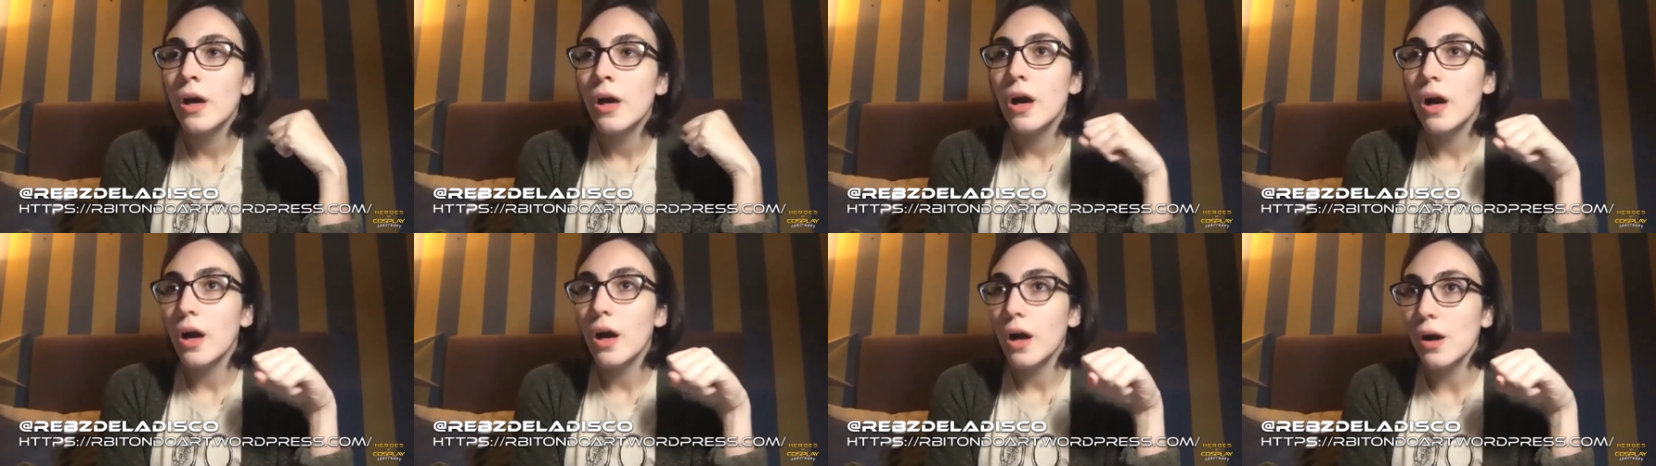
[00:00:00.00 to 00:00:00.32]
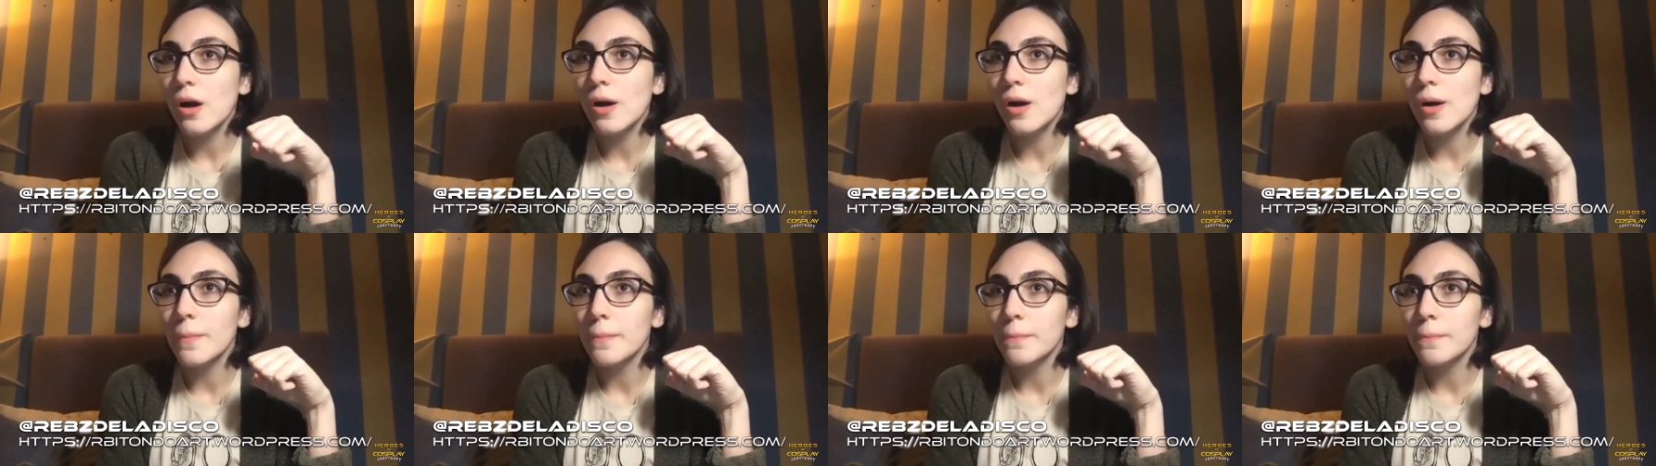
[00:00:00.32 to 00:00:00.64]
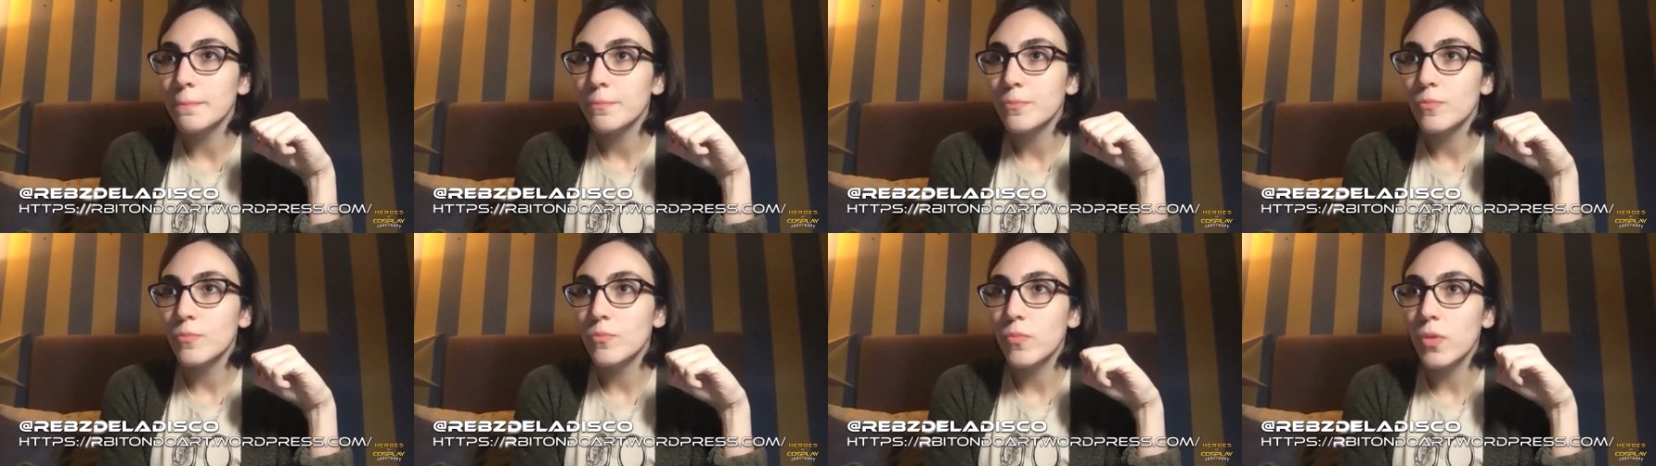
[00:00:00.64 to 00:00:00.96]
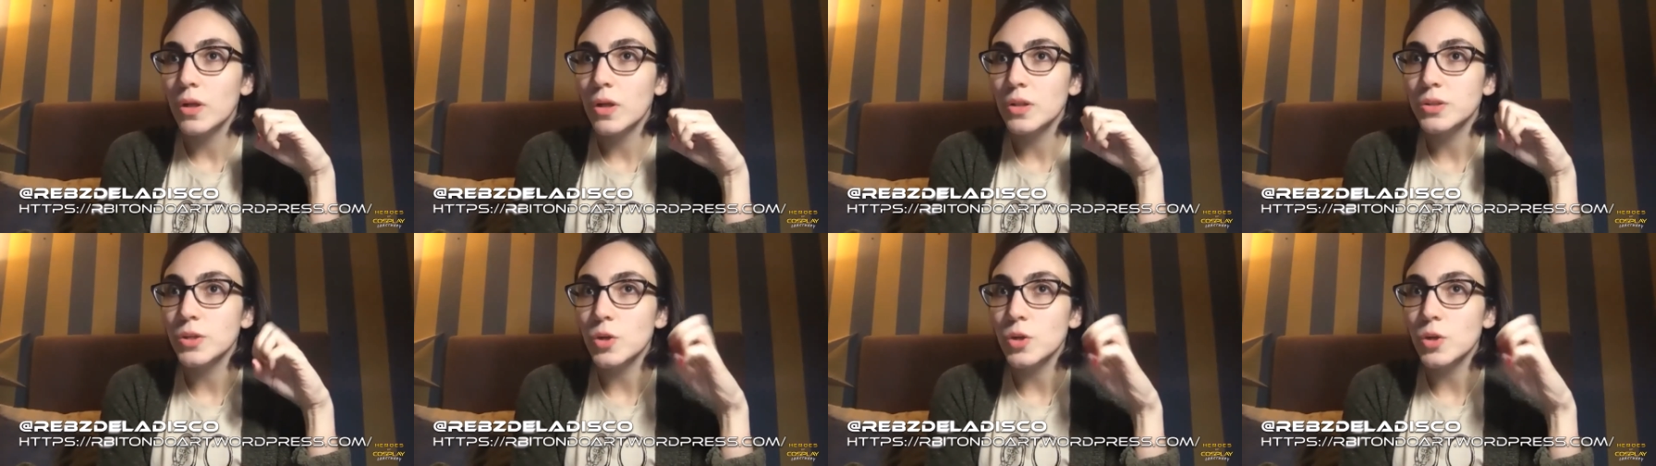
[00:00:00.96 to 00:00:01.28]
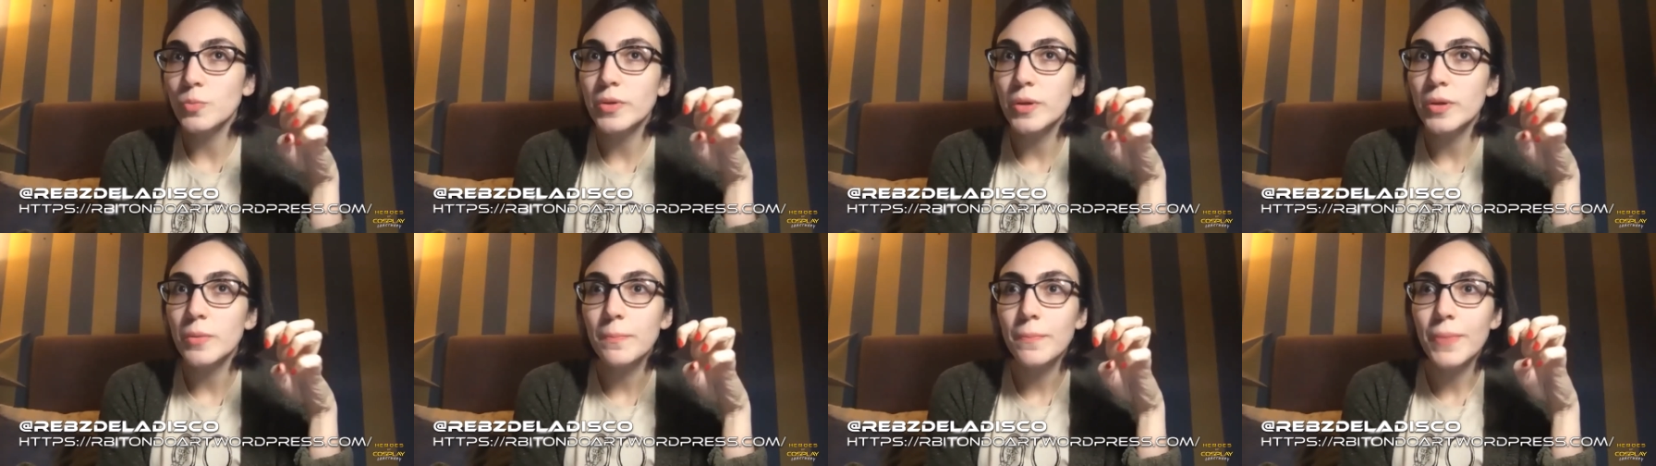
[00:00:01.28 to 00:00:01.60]
a little
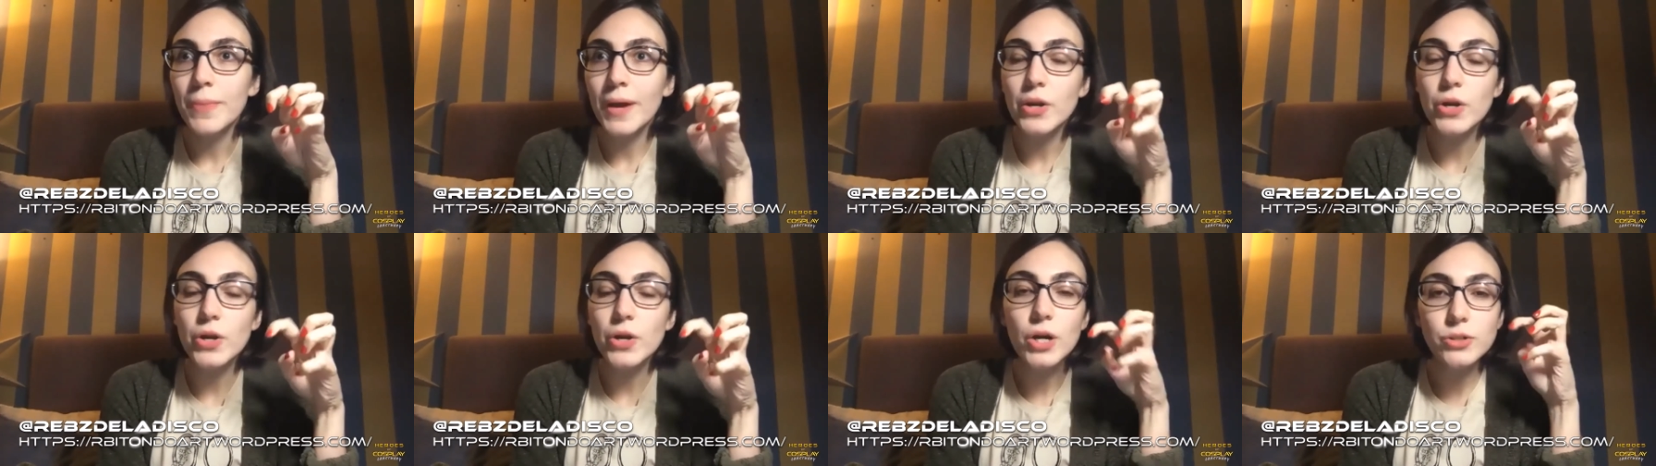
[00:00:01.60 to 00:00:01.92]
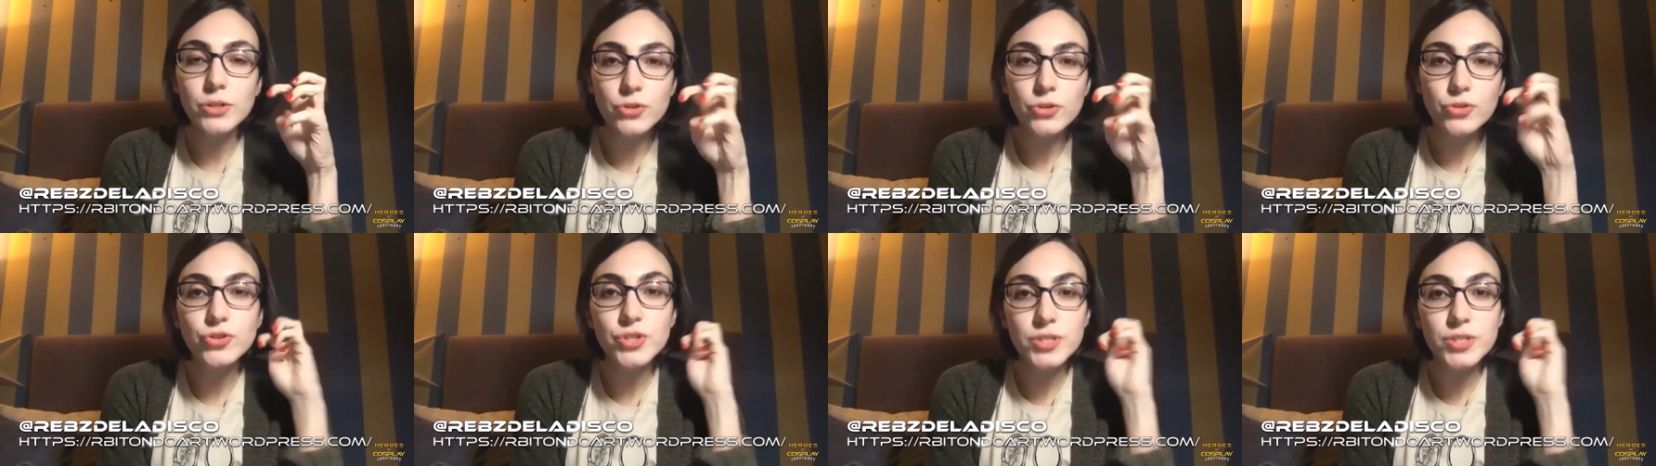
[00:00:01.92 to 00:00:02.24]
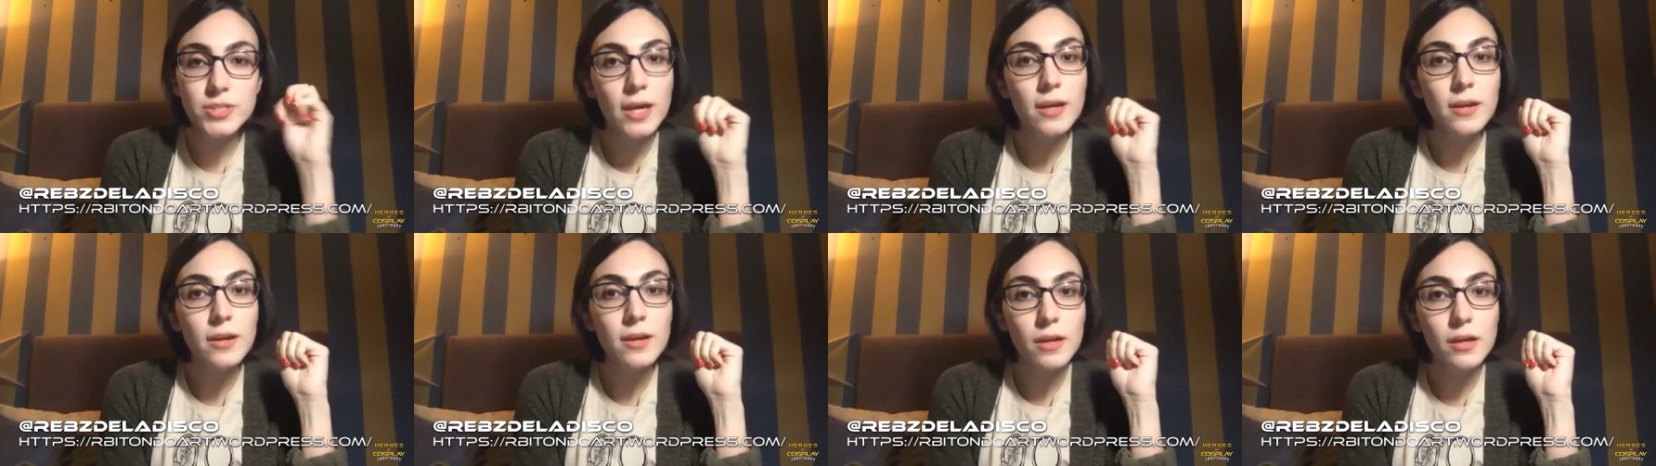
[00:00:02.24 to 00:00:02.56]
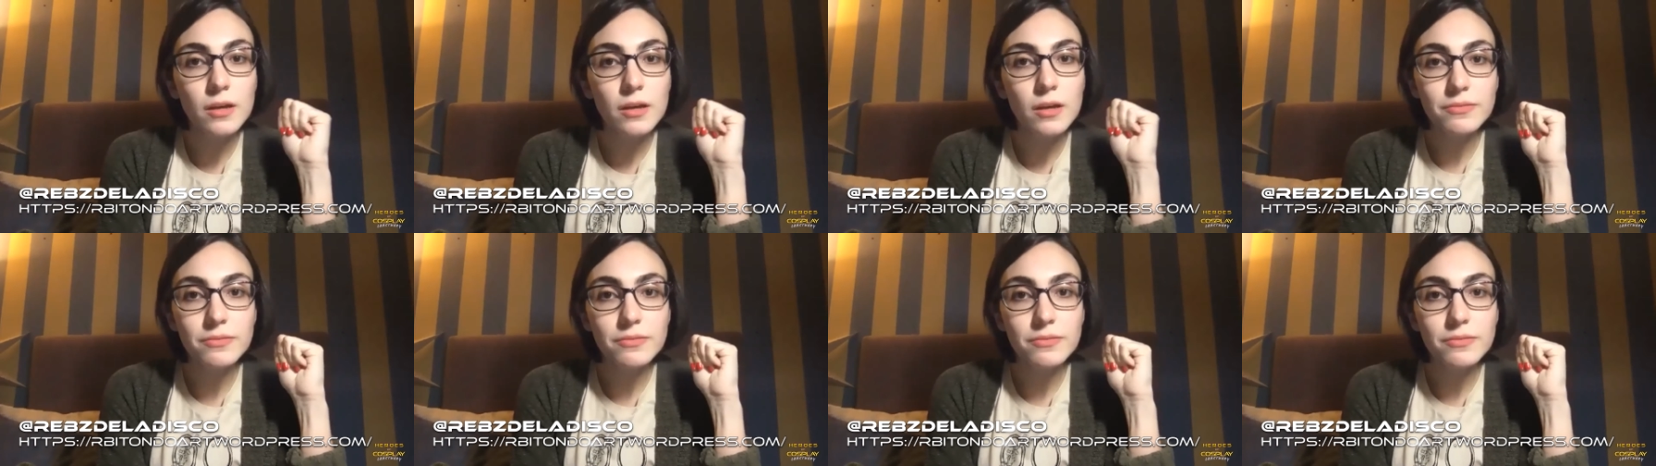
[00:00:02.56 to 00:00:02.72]
bit better understanding